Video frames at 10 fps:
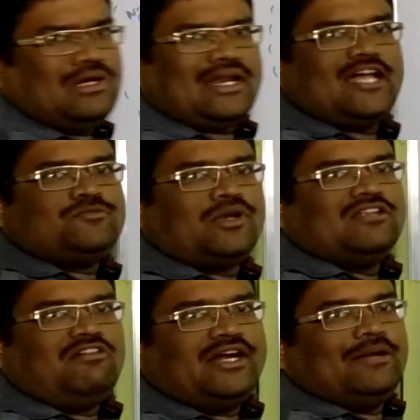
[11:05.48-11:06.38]
Transporter,
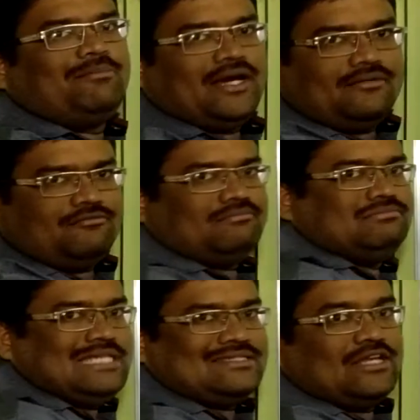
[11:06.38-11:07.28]
the word impact.
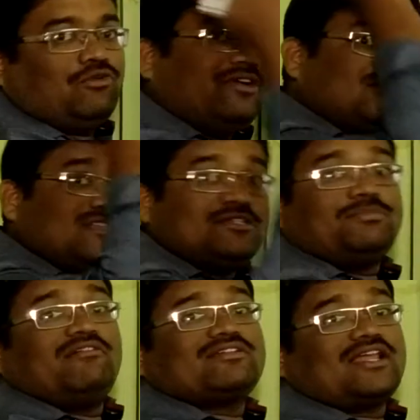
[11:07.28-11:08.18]
Just like we were discussing in
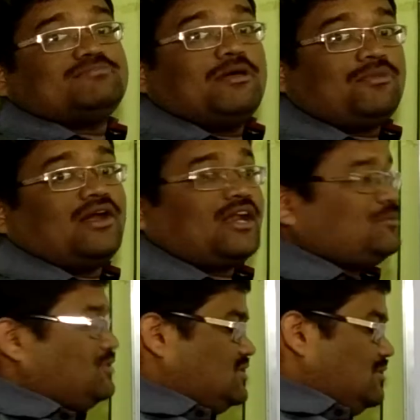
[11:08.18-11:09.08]
previous class, membrane
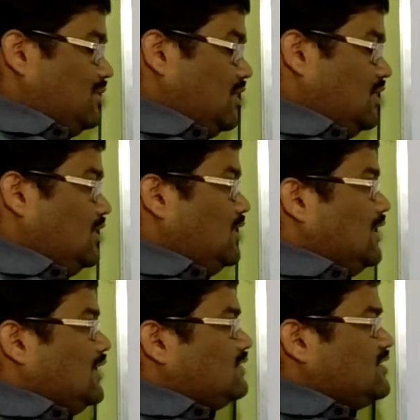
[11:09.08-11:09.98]
transistor now.
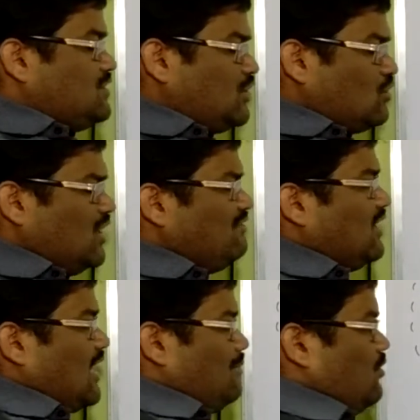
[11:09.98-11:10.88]
The citrulline will
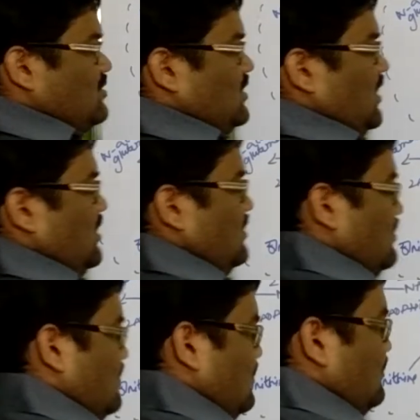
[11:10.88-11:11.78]
come outside.
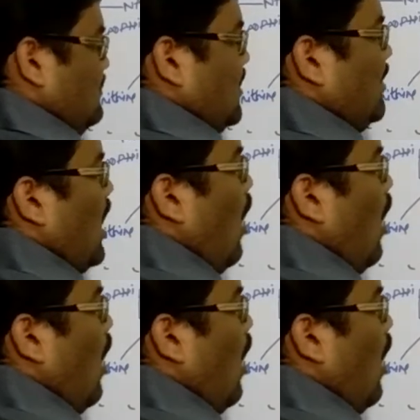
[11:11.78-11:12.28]
That means